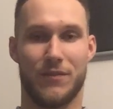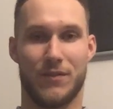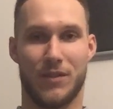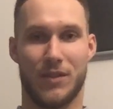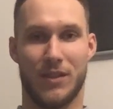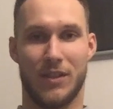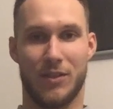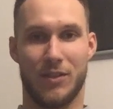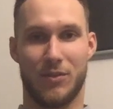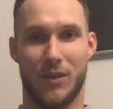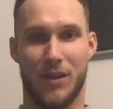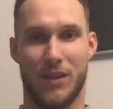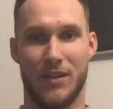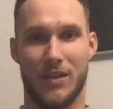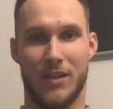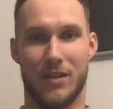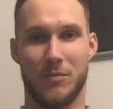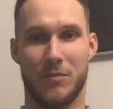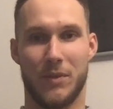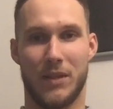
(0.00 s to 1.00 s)

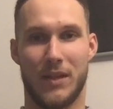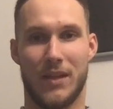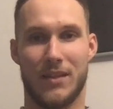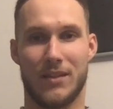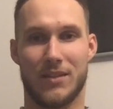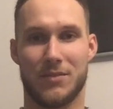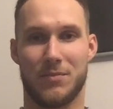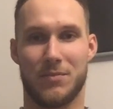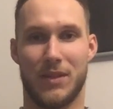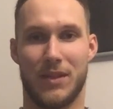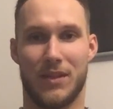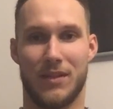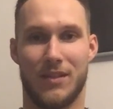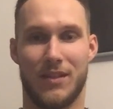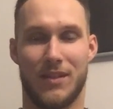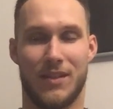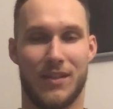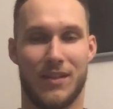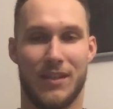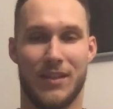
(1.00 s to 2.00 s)
Lithuanian players played
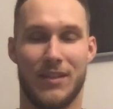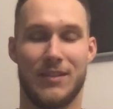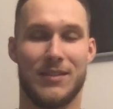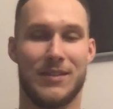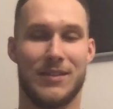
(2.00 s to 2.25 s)
there, like